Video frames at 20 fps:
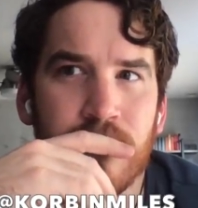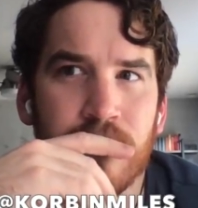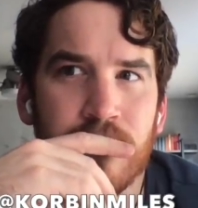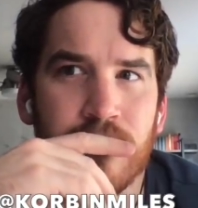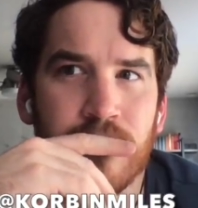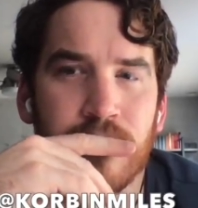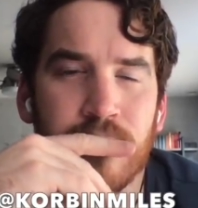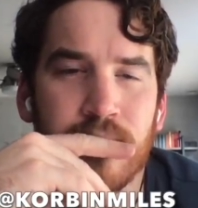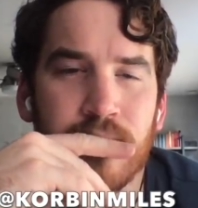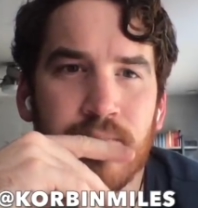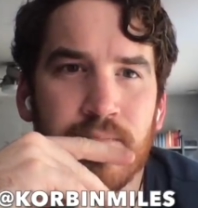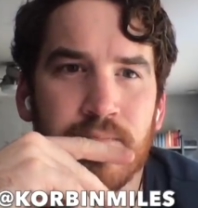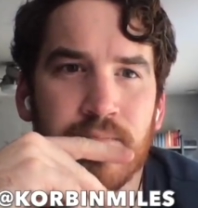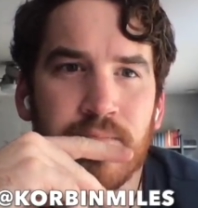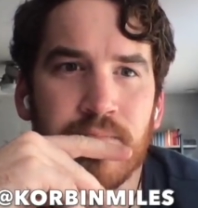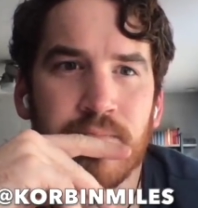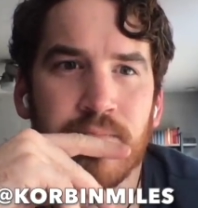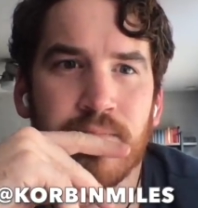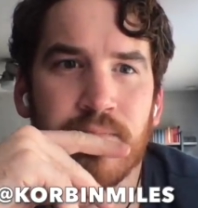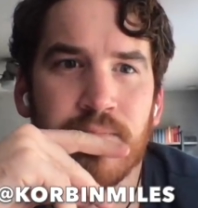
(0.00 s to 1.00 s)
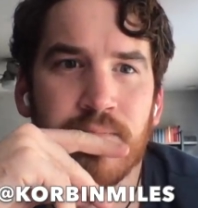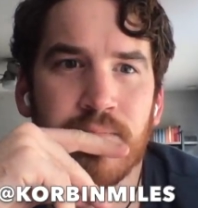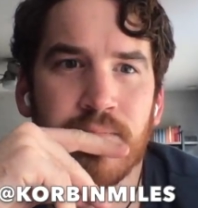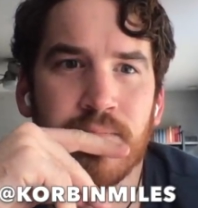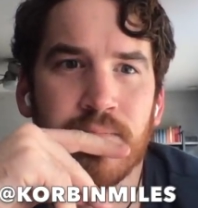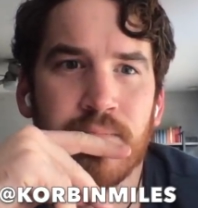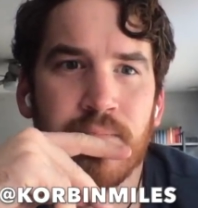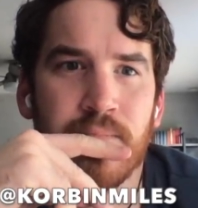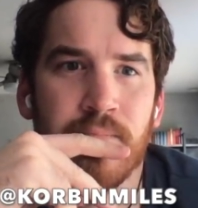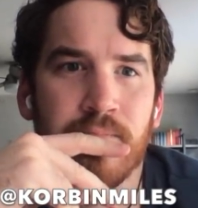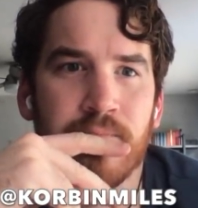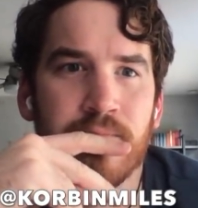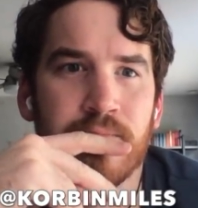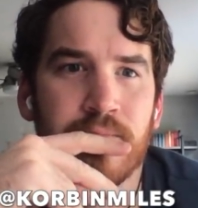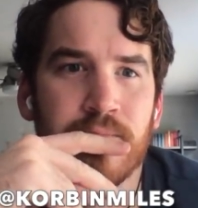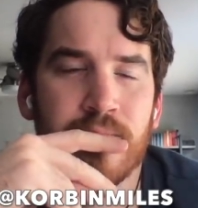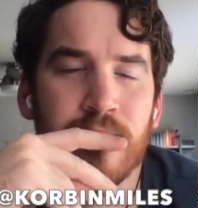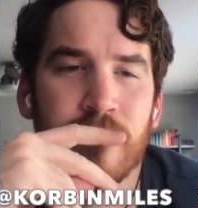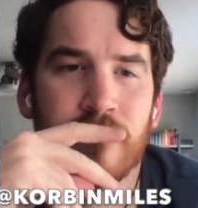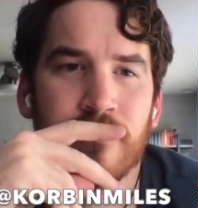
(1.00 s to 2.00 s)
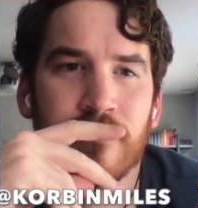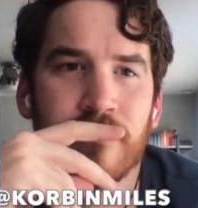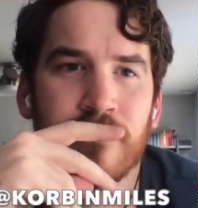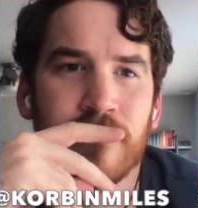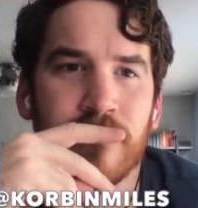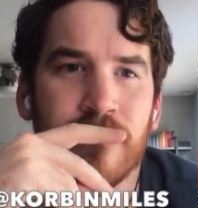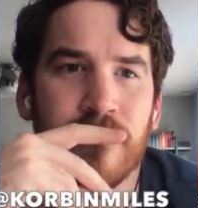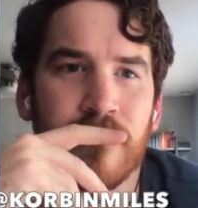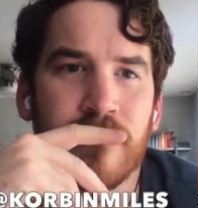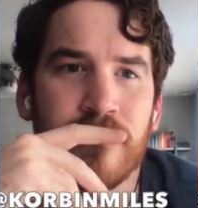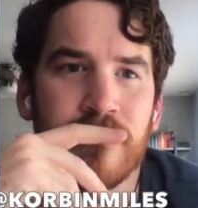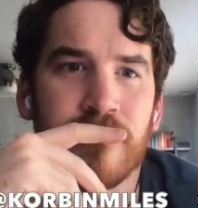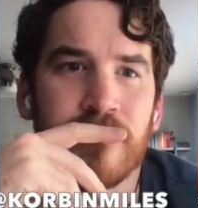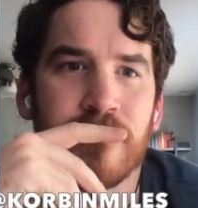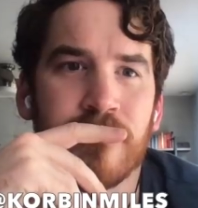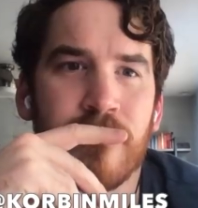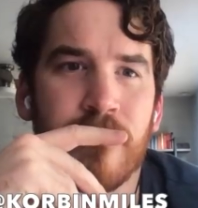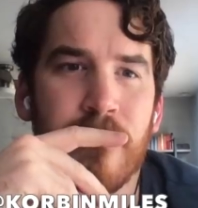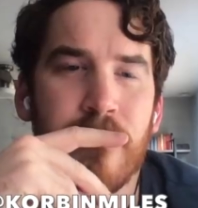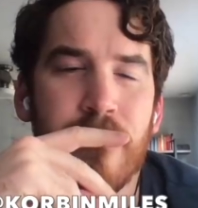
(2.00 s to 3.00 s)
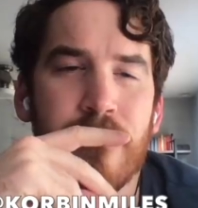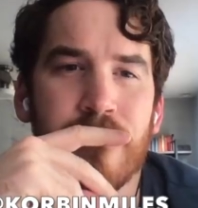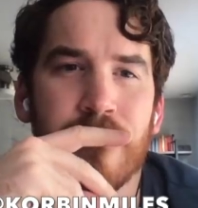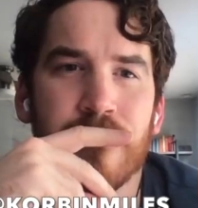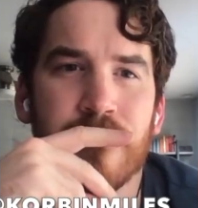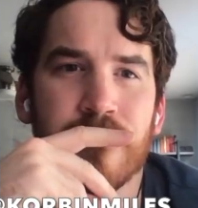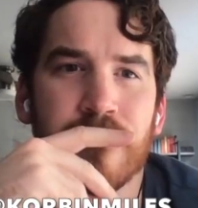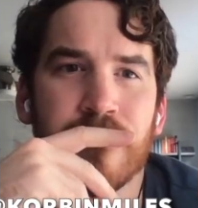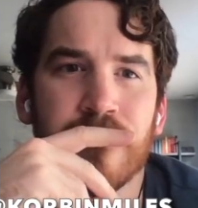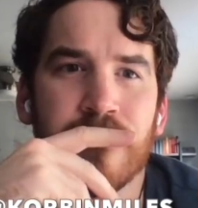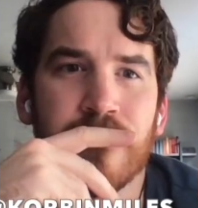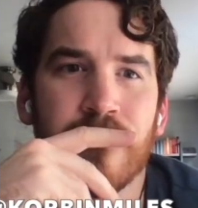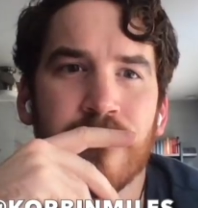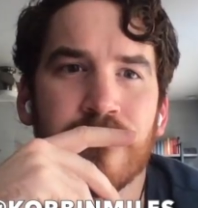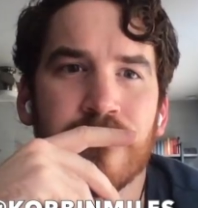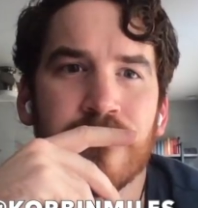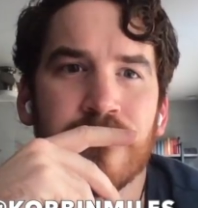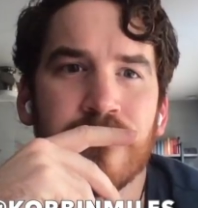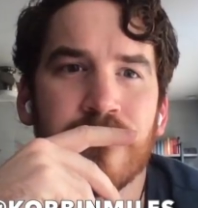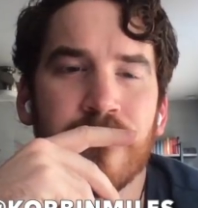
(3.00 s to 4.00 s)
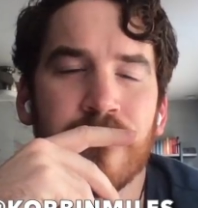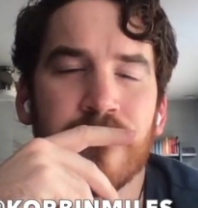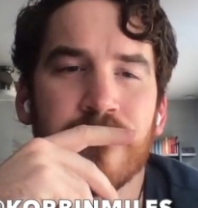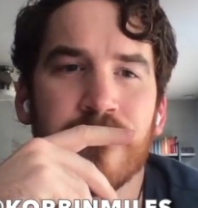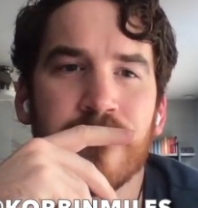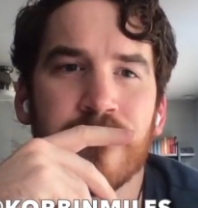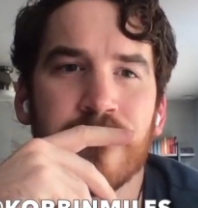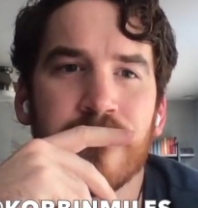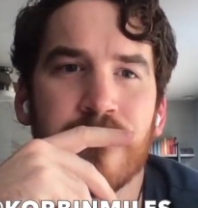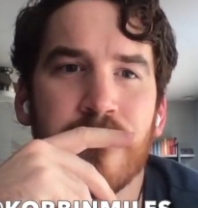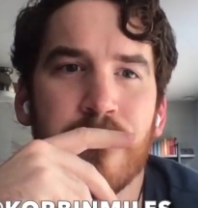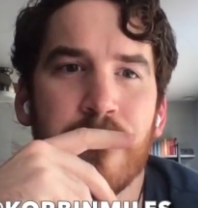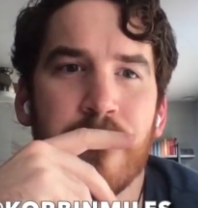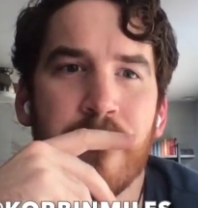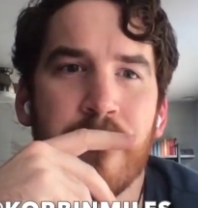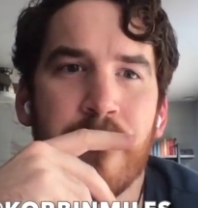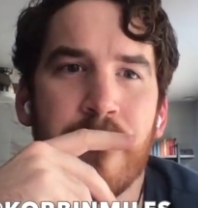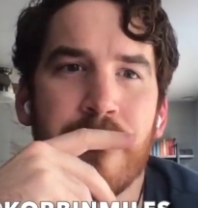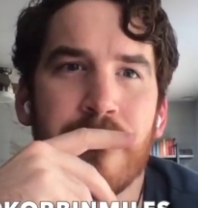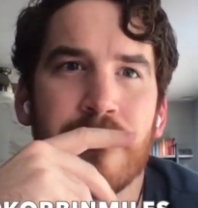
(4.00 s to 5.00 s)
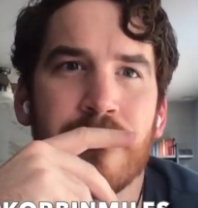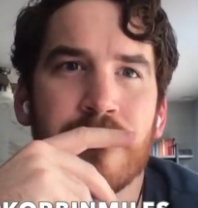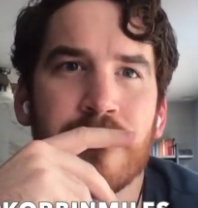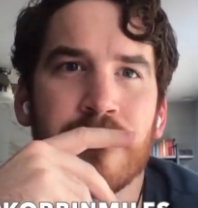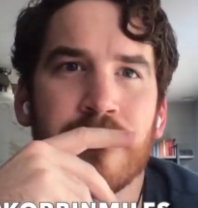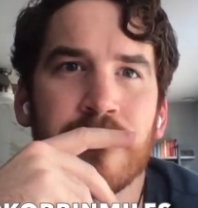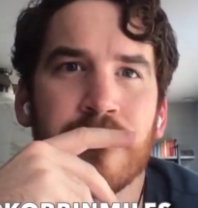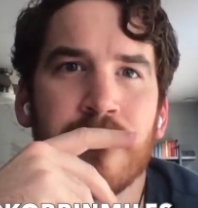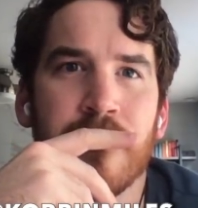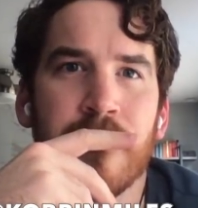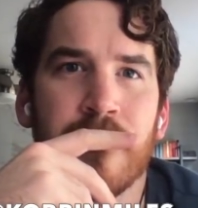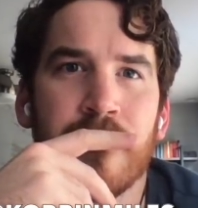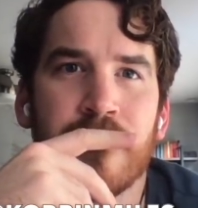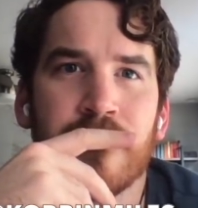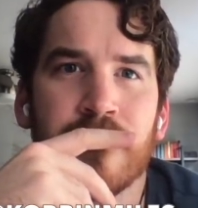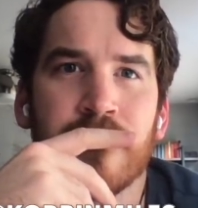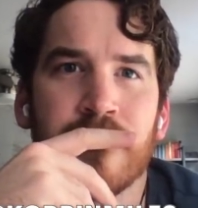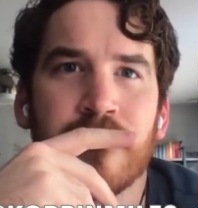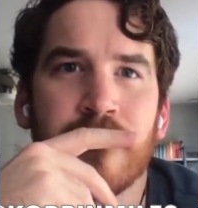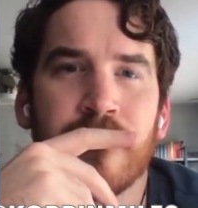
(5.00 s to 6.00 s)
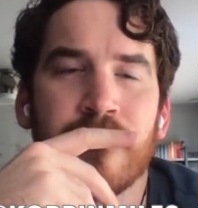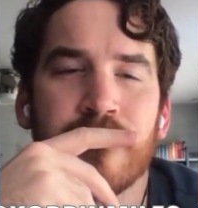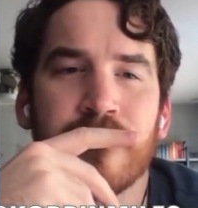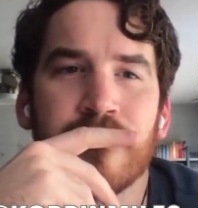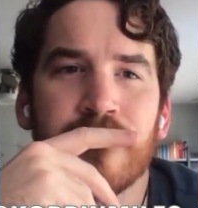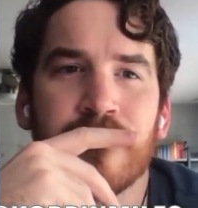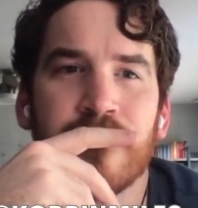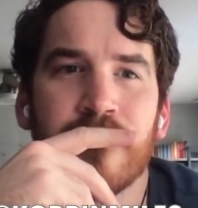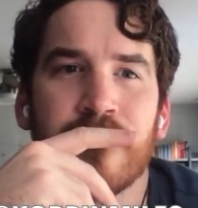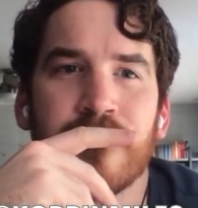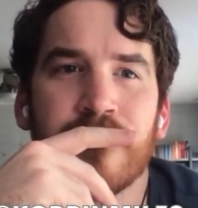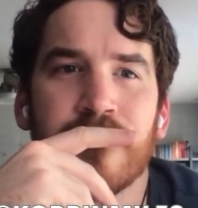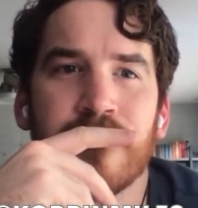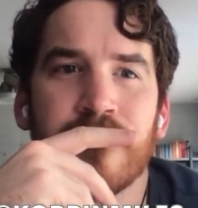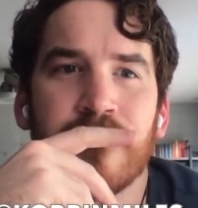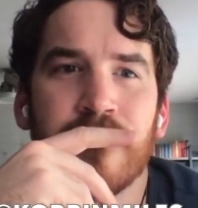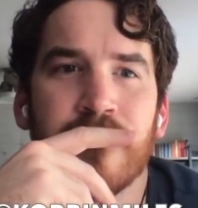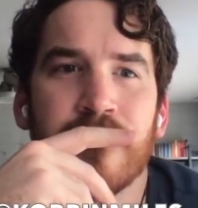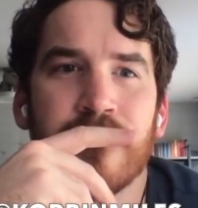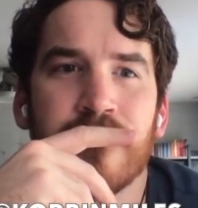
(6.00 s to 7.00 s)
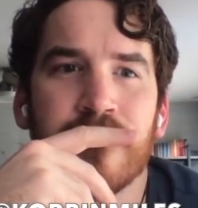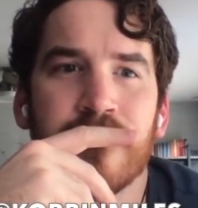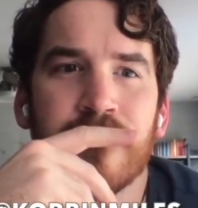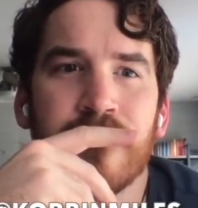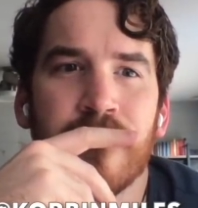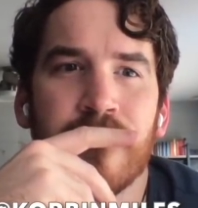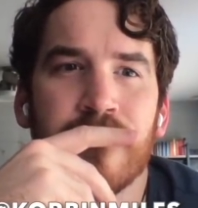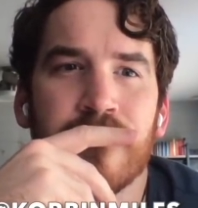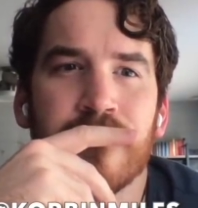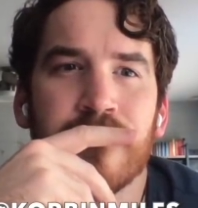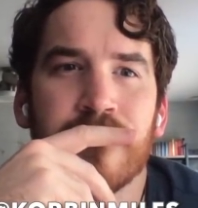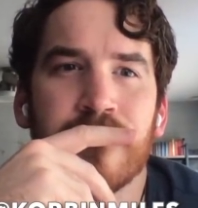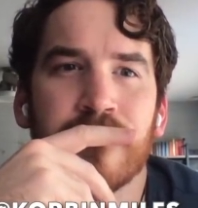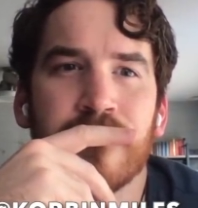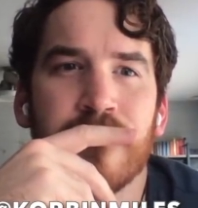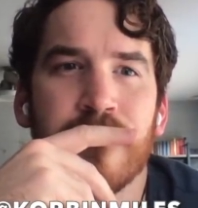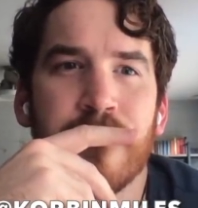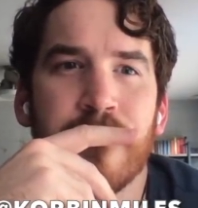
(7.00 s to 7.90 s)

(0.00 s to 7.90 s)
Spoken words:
[no speech]